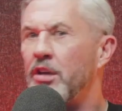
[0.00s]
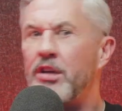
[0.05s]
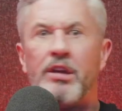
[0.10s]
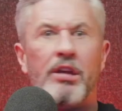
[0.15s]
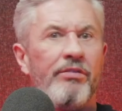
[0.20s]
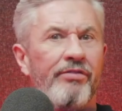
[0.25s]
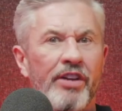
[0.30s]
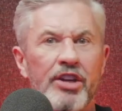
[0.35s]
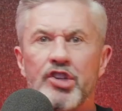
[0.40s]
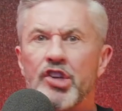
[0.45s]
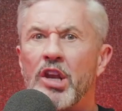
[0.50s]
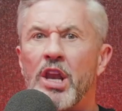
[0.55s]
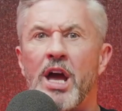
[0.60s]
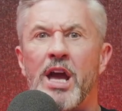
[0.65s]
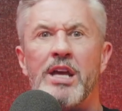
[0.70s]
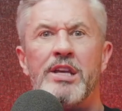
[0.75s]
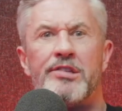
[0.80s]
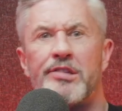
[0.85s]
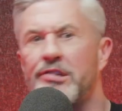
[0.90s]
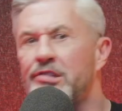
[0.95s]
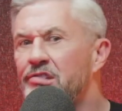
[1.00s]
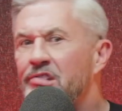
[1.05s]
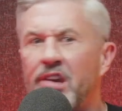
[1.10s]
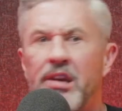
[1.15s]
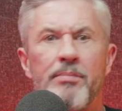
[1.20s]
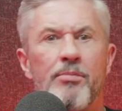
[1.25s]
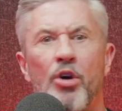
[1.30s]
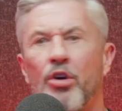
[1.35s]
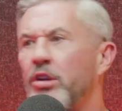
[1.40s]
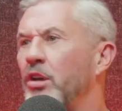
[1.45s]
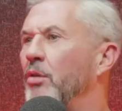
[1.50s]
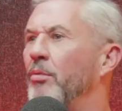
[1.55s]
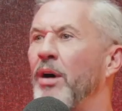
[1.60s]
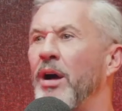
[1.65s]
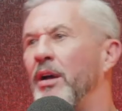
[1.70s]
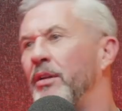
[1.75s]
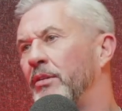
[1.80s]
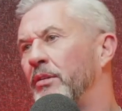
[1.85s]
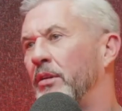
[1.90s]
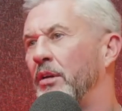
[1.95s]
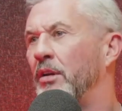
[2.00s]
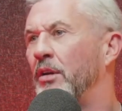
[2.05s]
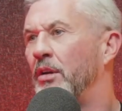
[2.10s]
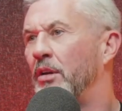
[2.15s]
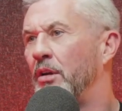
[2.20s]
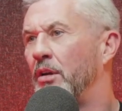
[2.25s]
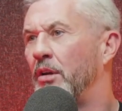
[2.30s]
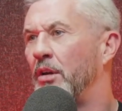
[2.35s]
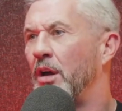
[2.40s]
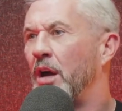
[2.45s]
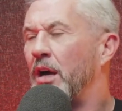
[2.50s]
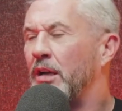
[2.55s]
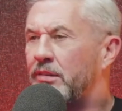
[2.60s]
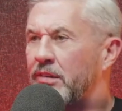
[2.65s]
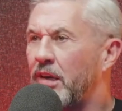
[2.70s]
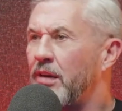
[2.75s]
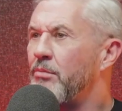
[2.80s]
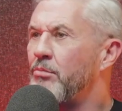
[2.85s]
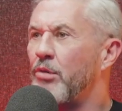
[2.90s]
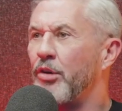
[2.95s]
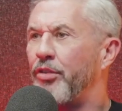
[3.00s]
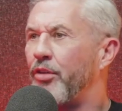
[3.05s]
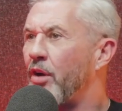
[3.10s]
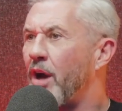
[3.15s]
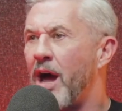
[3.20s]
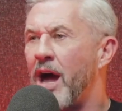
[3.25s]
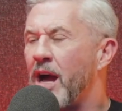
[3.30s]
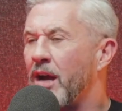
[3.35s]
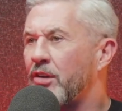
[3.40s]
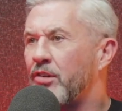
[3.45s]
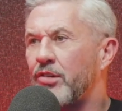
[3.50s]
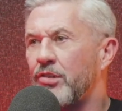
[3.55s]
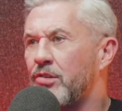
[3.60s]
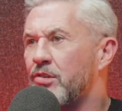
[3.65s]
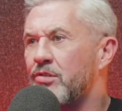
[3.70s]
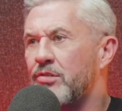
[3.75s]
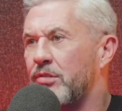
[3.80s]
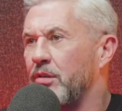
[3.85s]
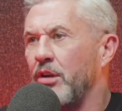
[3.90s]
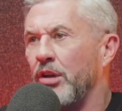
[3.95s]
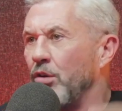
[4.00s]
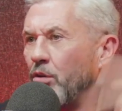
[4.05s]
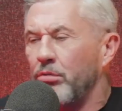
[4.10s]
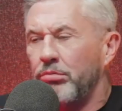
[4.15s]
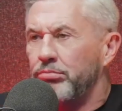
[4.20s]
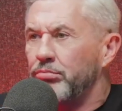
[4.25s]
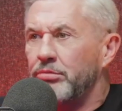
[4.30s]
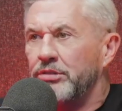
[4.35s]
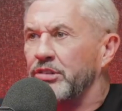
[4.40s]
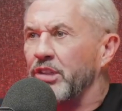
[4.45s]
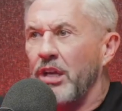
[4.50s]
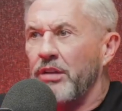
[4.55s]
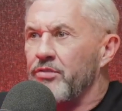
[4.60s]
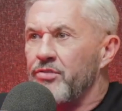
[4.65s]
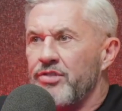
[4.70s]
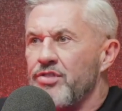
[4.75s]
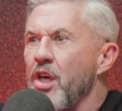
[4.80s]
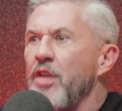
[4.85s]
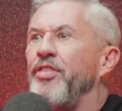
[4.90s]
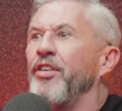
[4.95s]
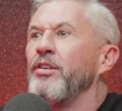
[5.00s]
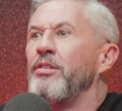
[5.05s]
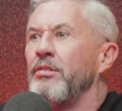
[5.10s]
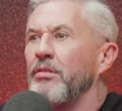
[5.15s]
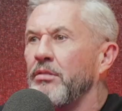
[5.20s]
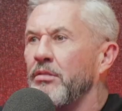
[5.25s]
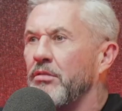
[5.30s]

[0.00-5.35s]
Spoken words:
You can visualise and dream all you want. A dream without actions, you know, is nothing.